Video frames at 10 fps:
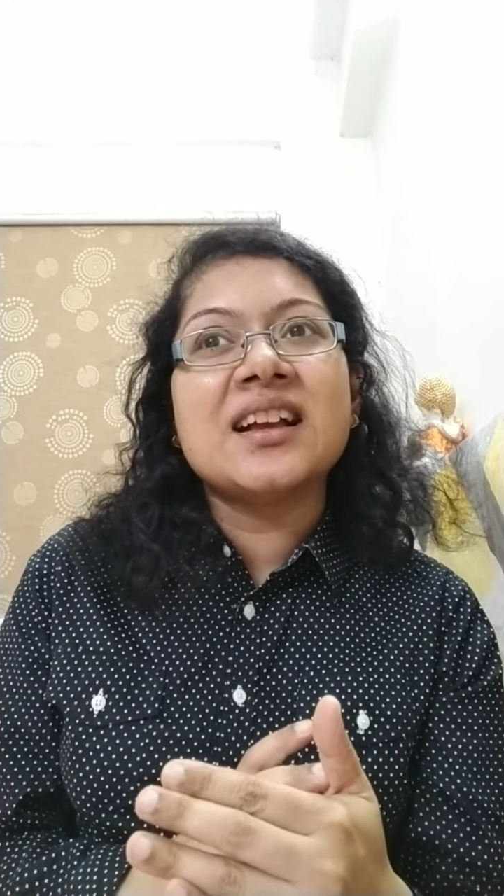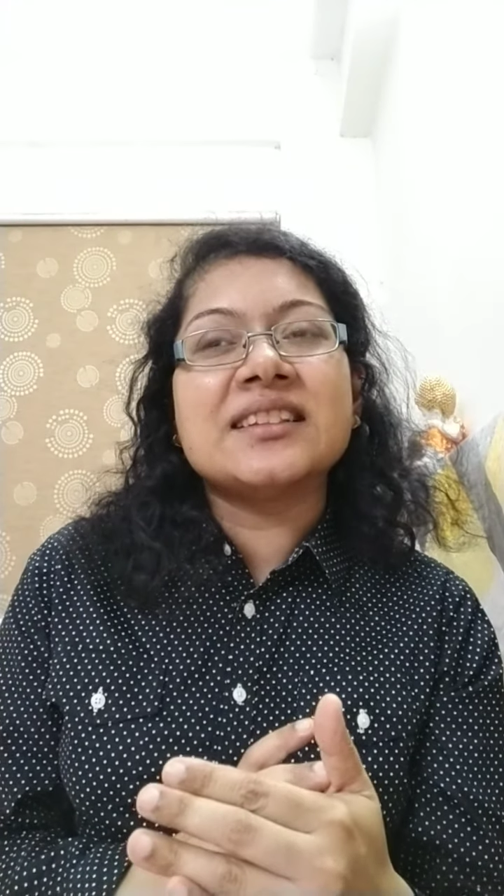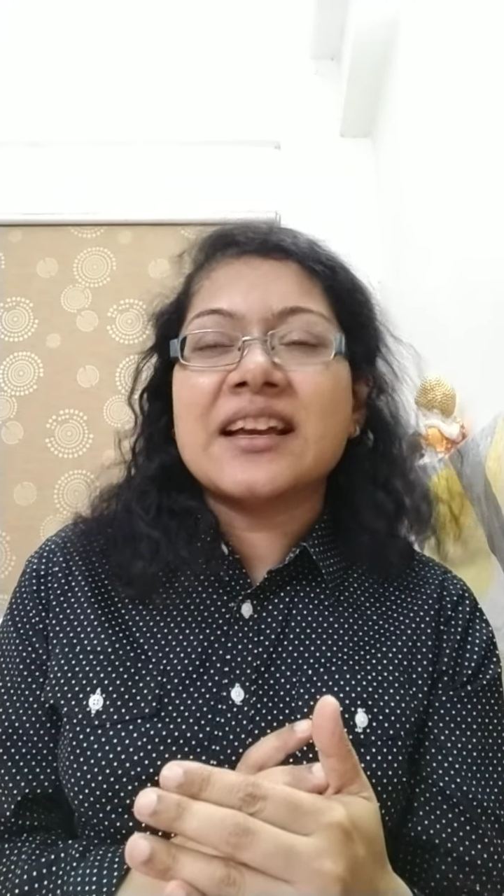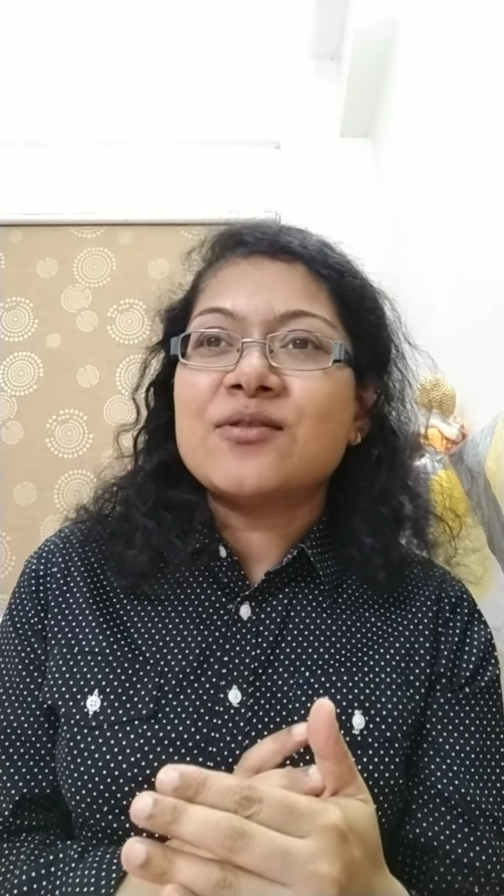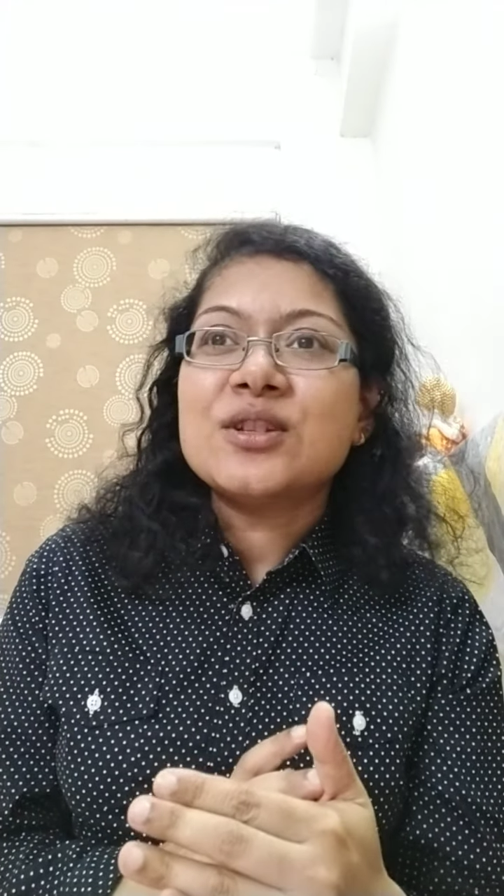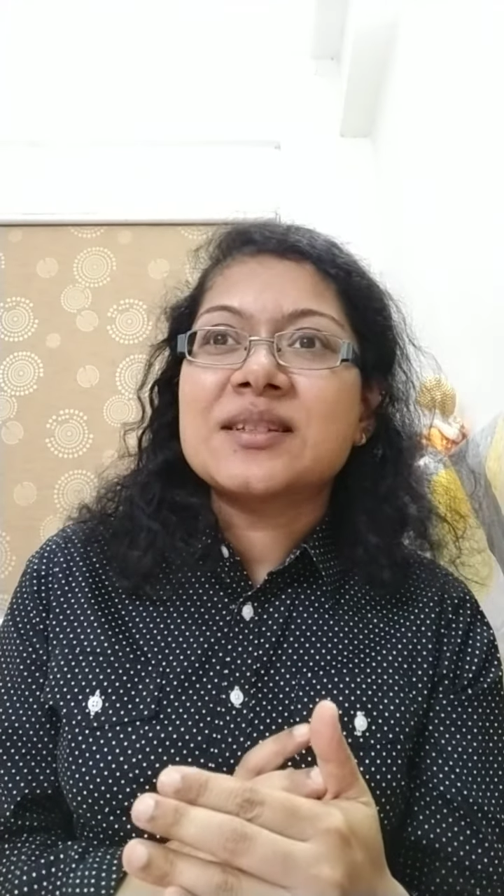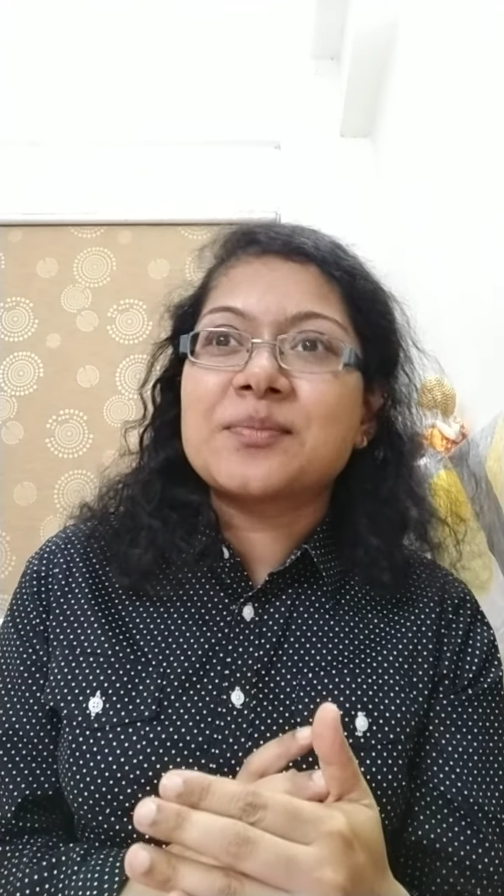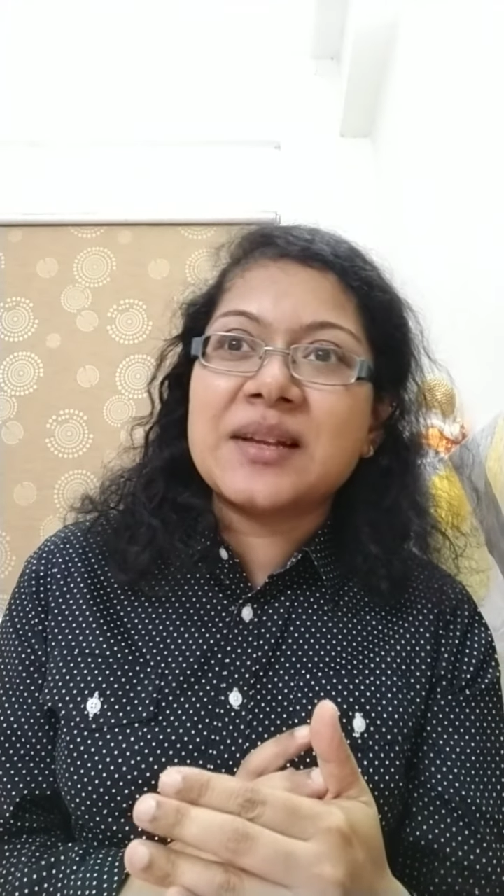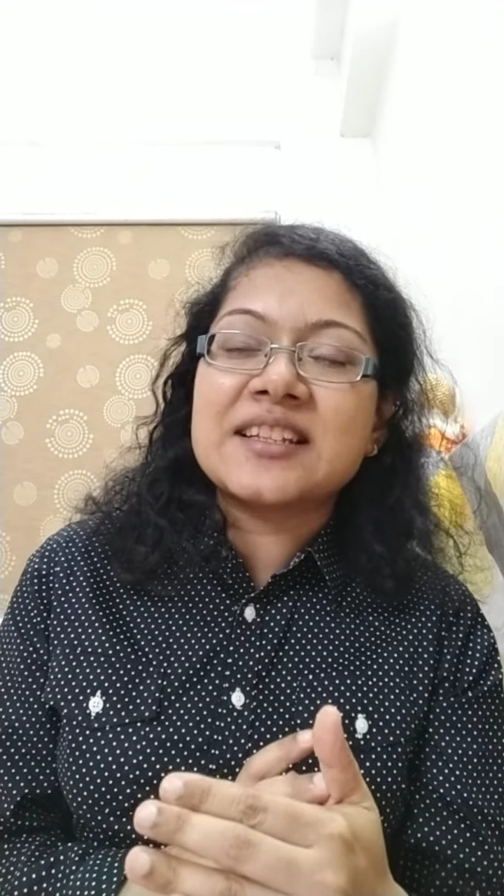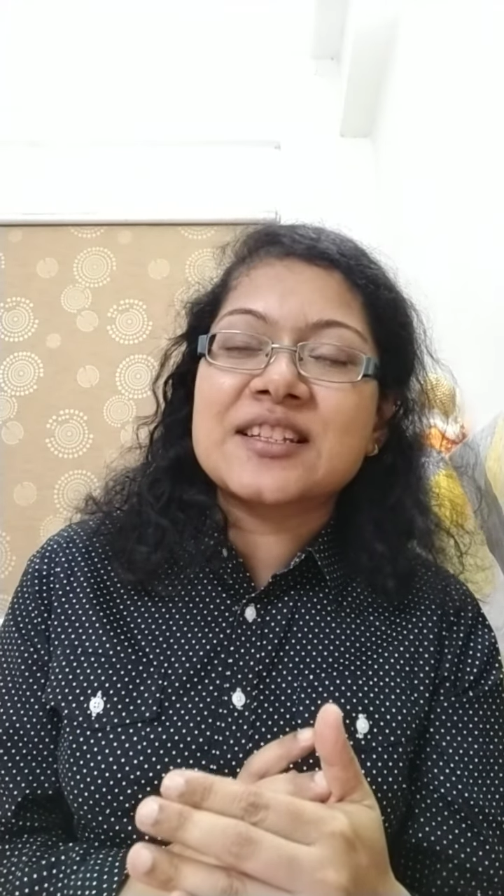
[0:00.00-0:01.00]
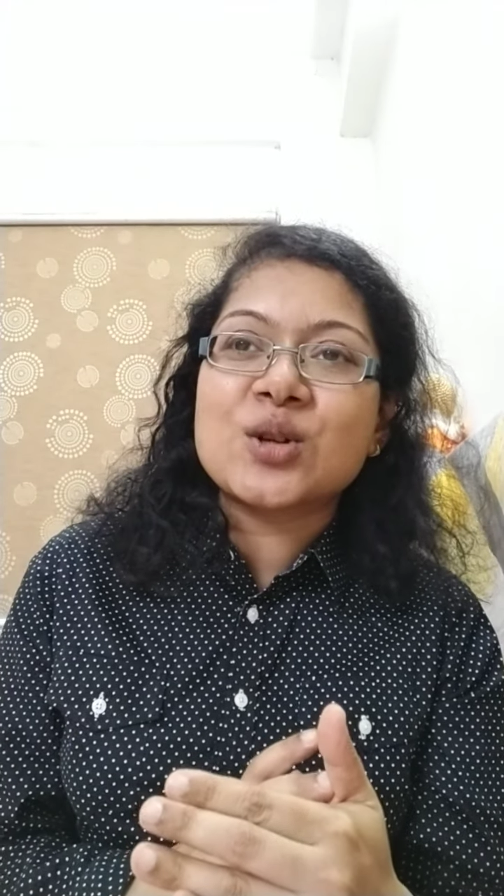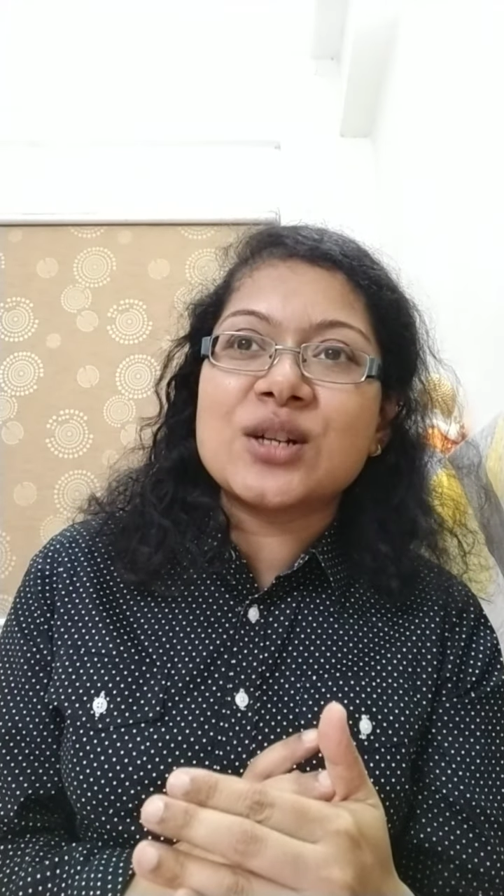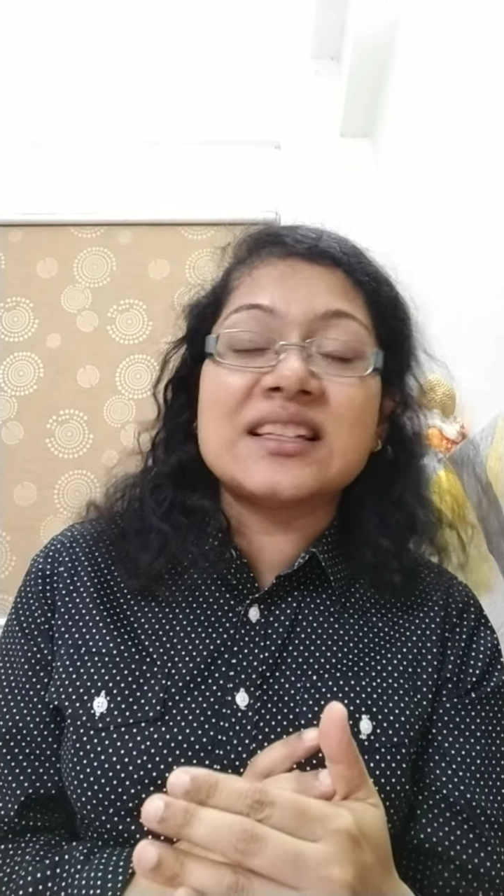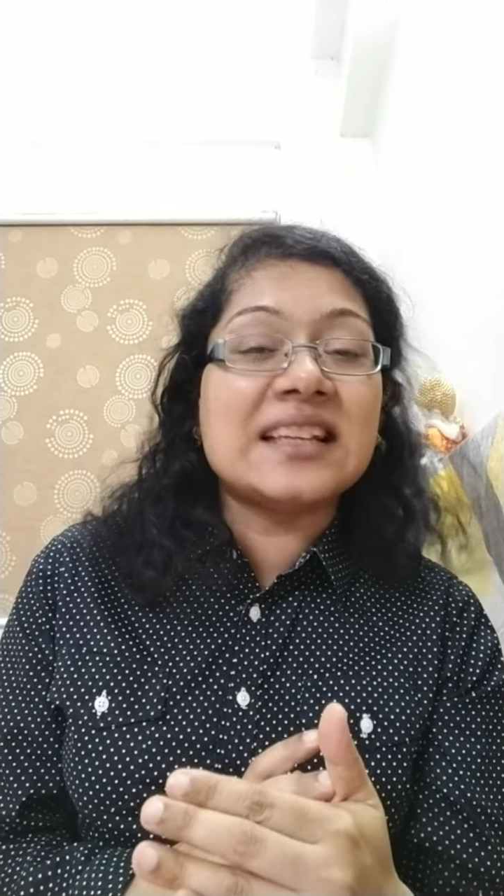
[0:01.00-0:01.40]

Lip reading: there was a place called